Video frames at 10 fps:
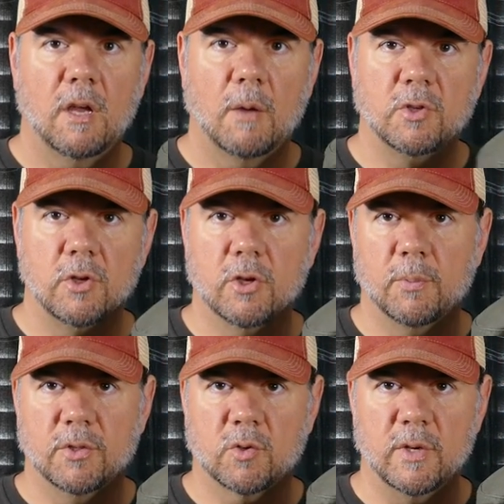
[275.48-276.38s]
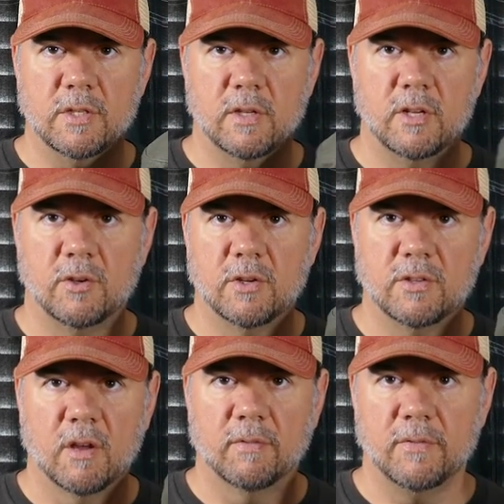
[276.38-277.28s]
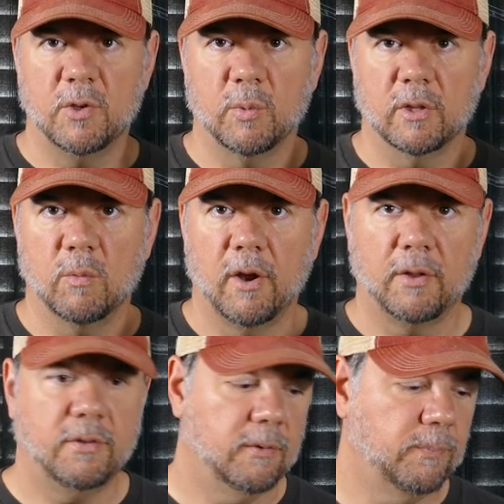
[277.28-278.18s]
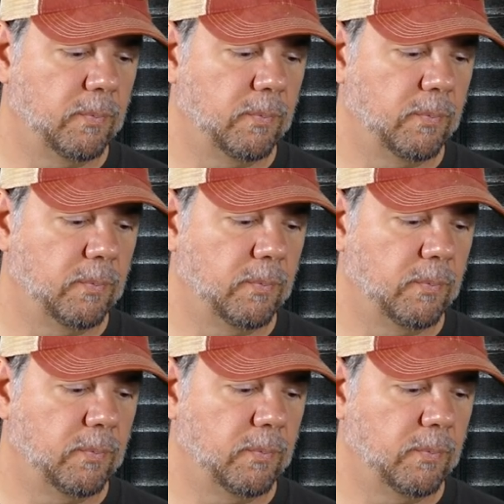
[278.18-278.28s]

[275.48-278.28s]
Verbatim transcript: I'm sure you could put screens in here yourself if you really wanted to.